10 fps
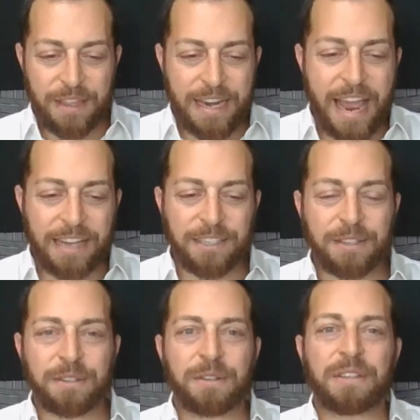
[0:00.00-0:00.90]
The next
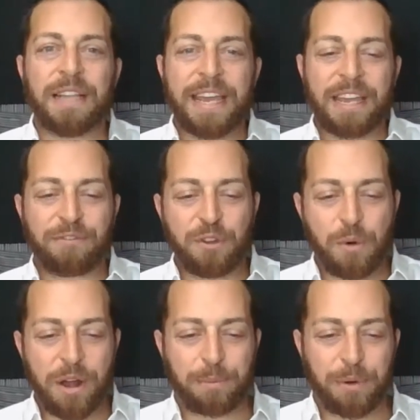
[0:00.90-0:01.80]
link, if you
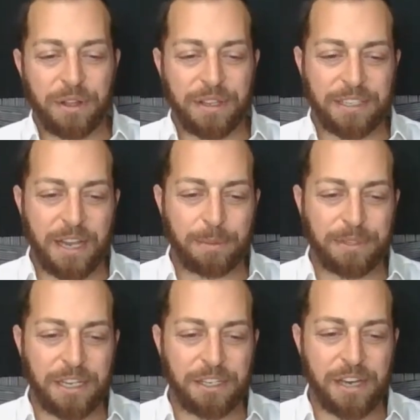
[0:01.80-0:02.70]
want to pull this up,
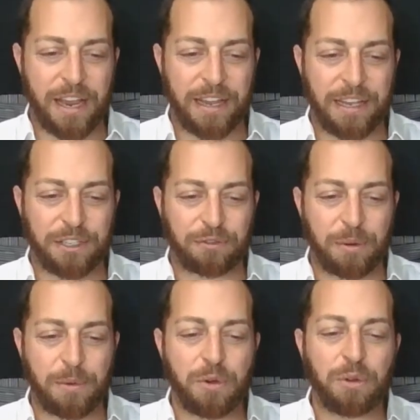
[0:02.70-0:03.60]
CJ, is
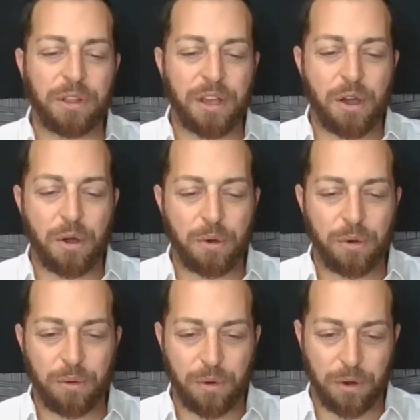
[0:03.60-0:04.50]
from Julio
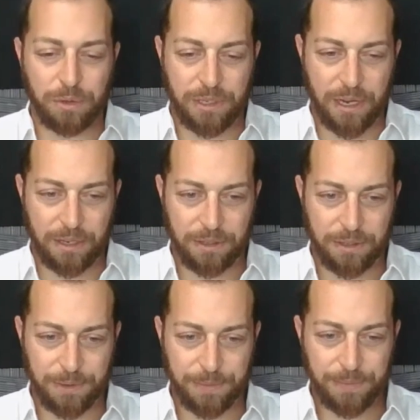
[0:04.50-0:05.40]

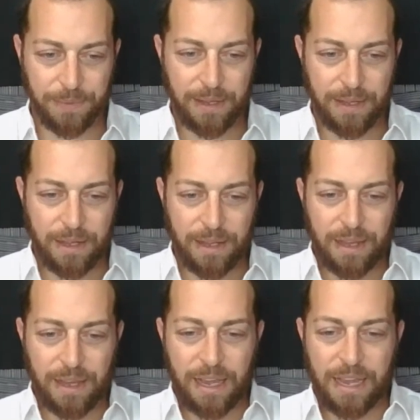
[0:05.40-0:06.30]
Rosas.
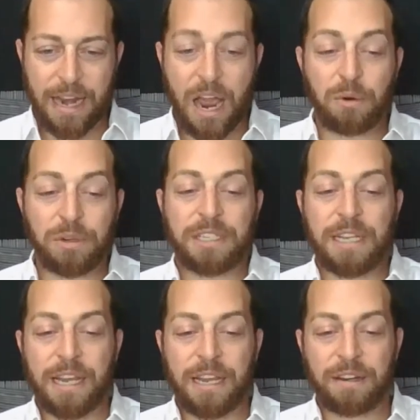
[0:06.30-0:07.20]
And now we're
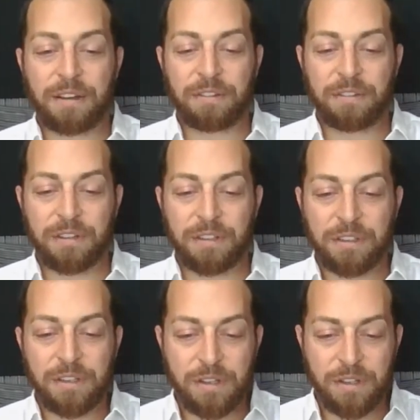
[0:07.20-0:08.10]
seeing
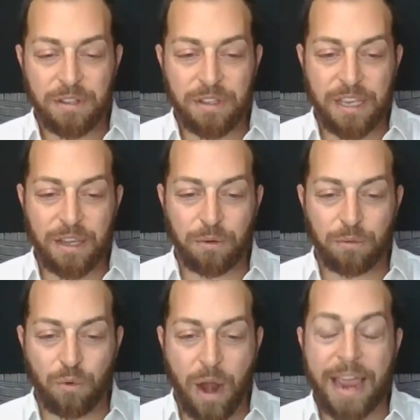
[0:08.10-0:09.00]
the
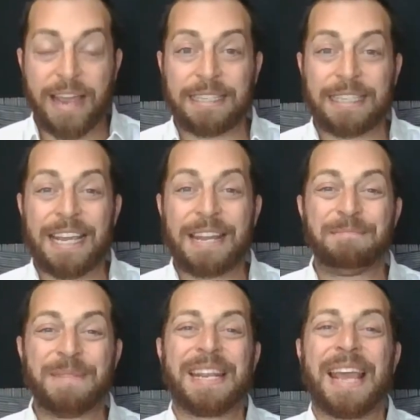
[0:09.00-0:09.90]
riots
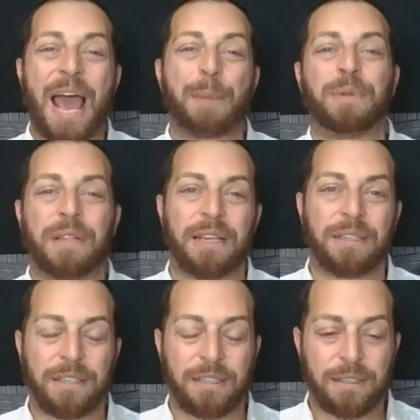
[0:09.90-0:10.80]
in
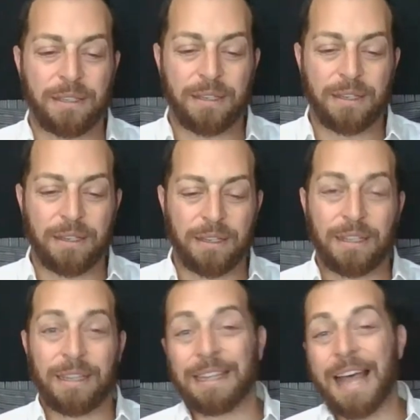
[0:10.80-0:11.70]
Minneapolis
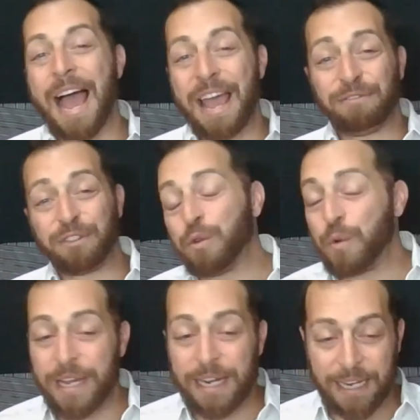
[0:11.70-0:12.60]
live
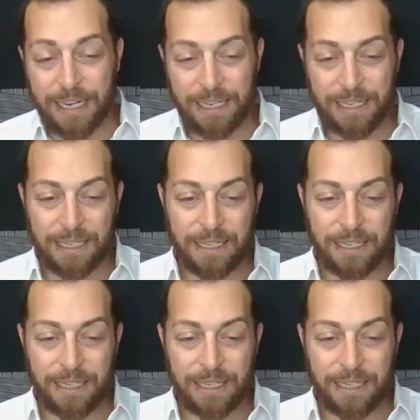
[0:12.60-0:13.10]
tweeted.